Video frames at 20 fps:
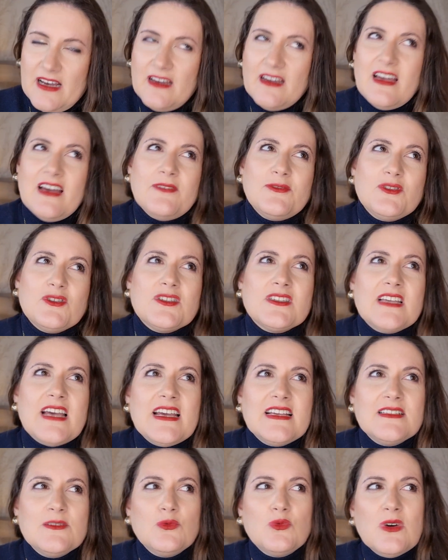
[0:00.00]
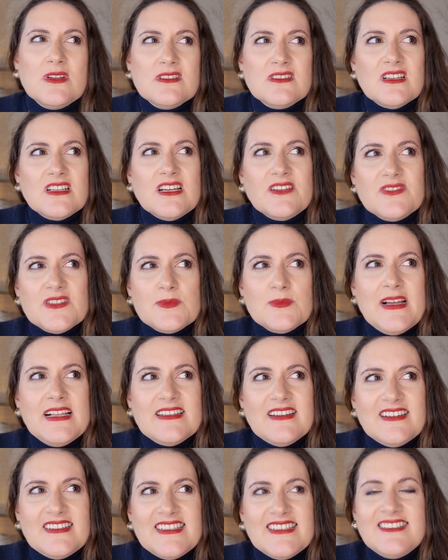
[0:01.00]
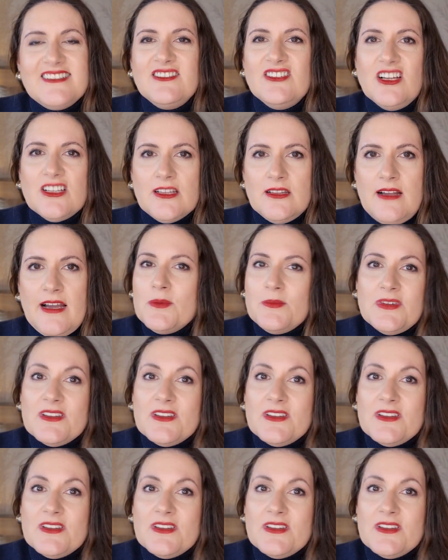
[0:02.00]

I have to say the ones that I've smelled I did not like,